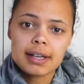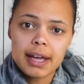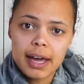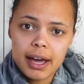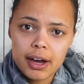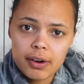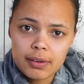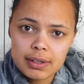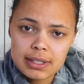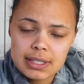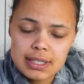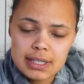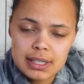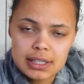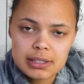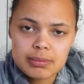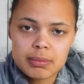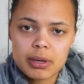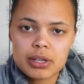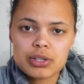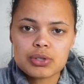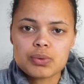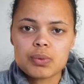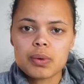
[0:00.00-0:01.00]
Now in 6
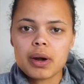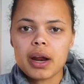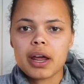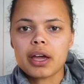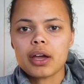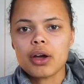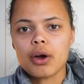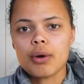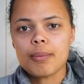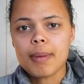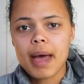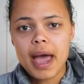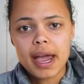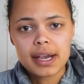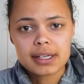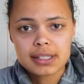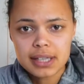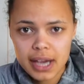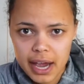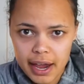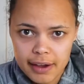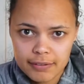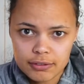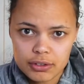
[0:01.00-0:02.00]
months when I go back
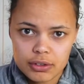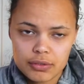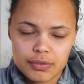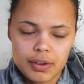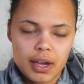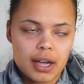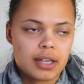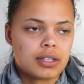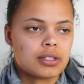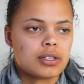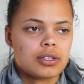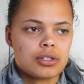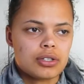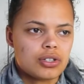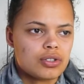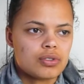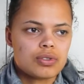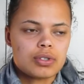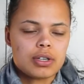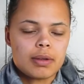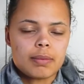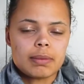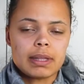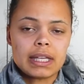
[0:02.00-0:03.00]
to After Effects to do
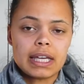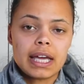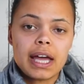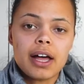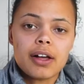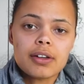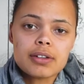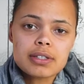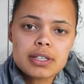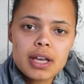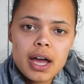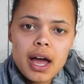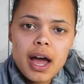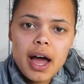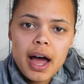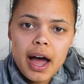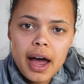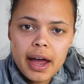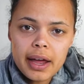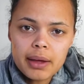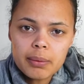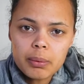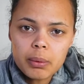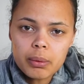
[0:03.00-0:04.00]
something else,
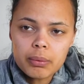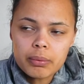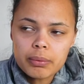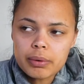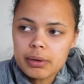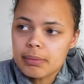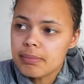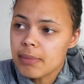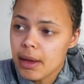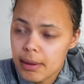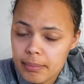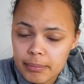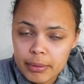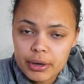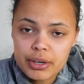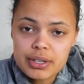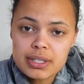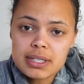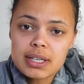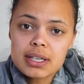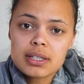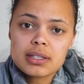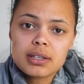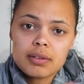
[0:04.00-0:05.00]
I will remember
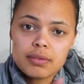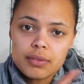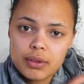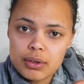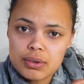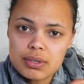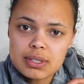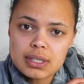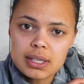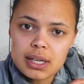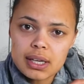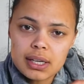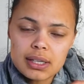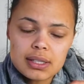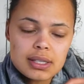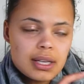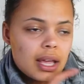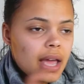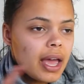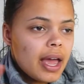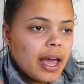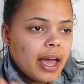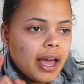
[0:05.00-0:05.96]
6 of those things.